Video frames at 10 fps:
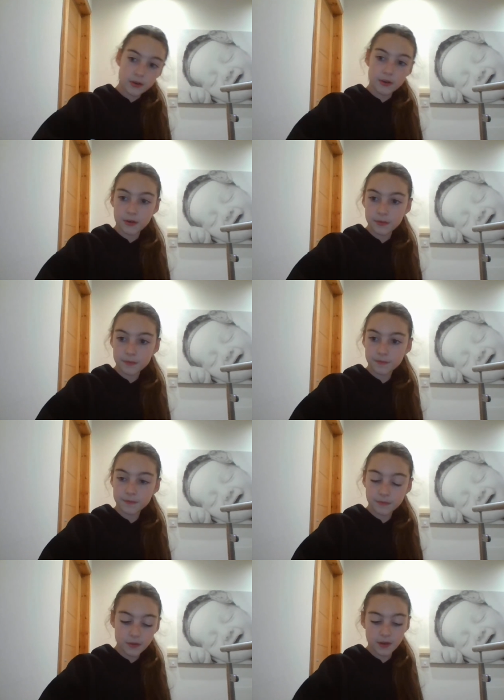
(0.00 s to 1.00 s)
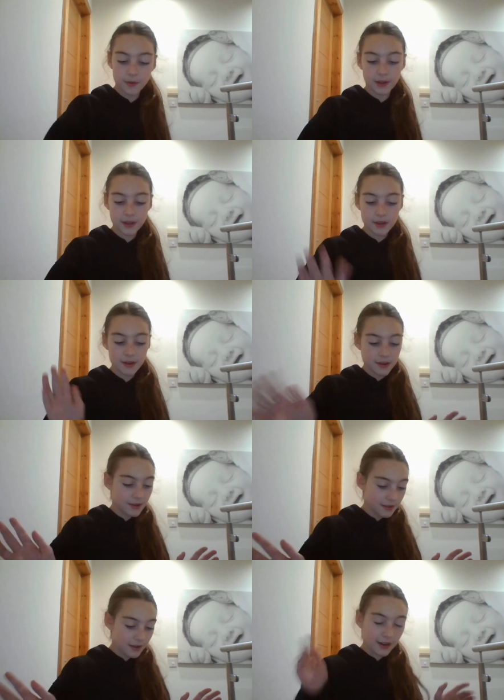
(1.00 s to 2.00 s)
Oh no. Okay, wait.
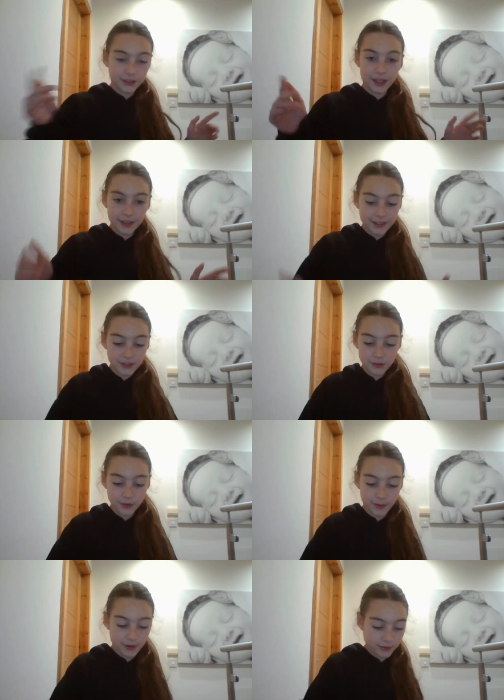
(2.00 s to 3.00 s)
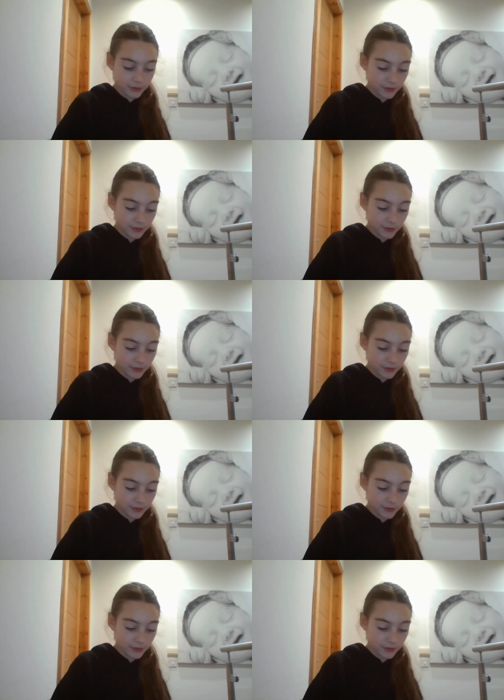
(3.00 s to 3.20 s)
I'll, I need to show you what I got.